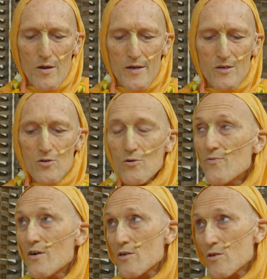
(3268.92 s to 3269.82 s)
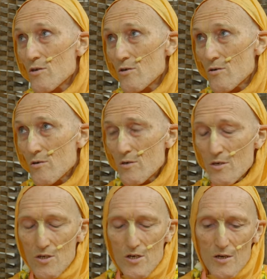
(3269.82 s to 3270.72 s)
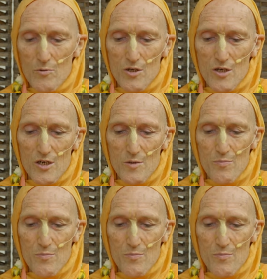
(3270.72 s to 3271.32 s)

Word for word: in two verses, distinguishes